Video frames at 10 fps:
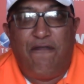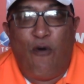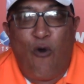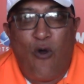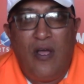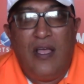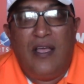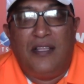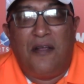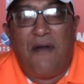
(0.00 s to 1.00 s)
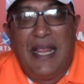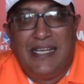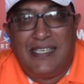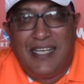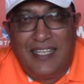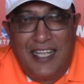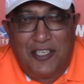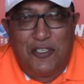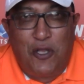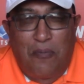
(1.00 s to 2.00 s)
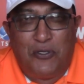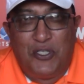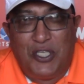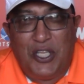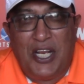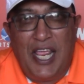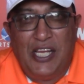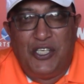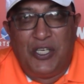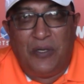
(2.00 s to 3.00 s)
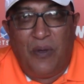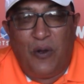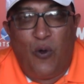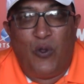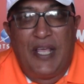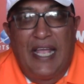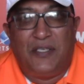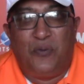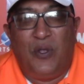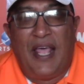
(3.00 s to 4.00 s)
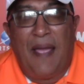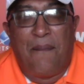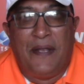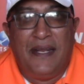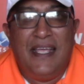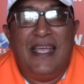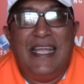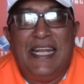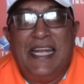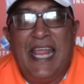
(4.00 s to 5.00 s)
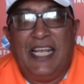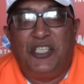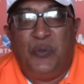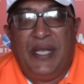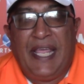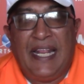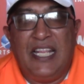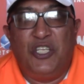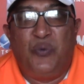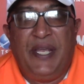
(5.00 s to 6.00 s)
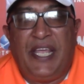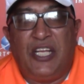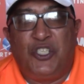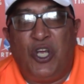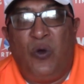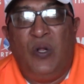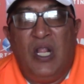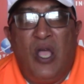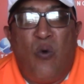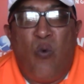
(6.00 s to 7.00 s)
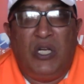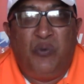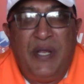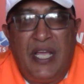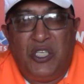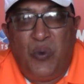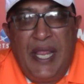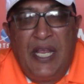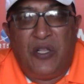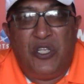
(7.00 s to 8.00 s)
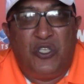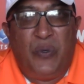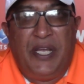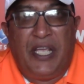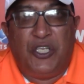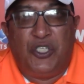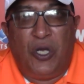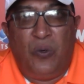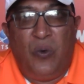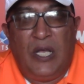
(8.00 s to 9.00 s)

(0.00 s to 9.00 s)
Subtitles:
for the race that stops the nation. Well, all that will happen next weekend. This weekend show, what we are doing on this weekend show,